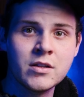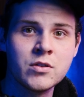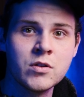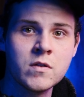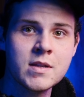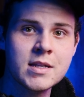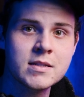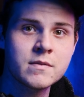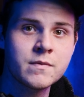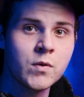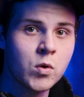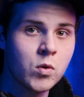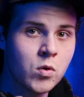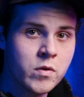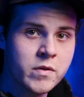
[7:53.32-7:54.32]
do this for
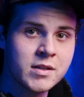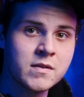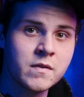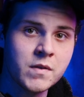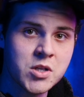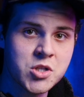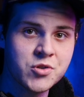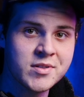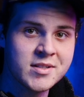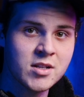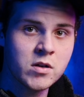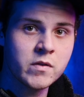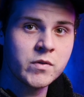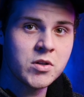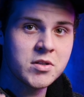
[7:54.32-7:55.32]
all the DaVinci
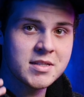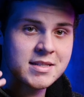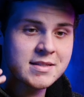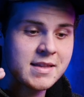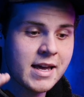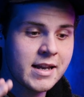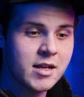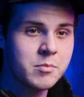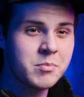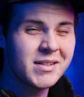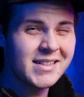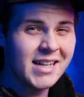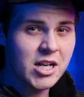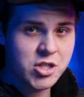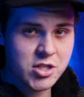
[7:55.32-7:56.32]
Resolve users that are
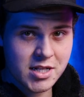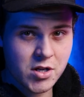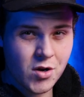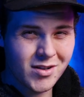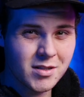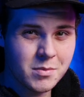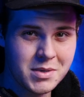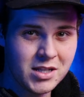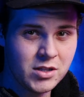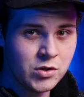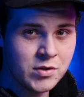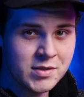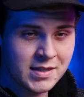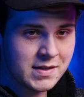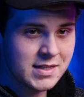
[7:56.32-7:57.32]
potentially going to be
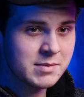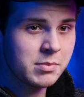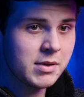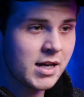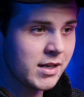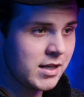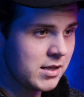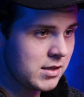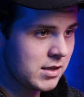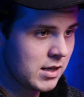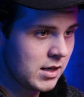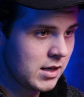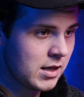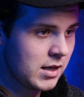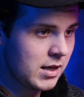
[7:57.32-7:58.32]
using this plugin.
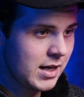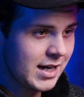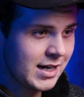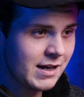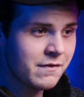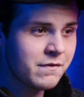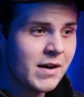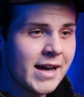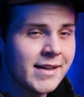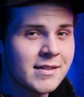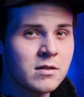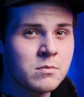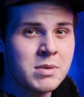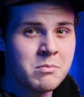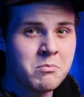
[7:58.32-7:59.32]
And I find it
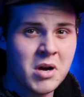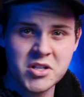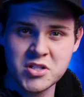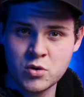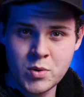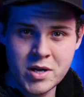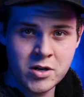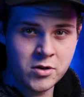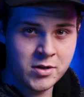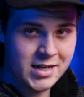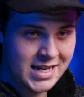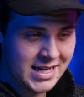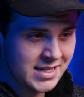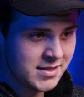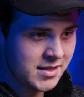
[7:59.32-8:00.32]
to be much quicker and
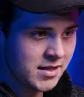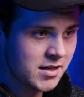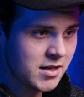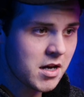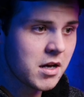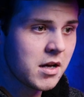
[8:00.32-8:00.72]
easier.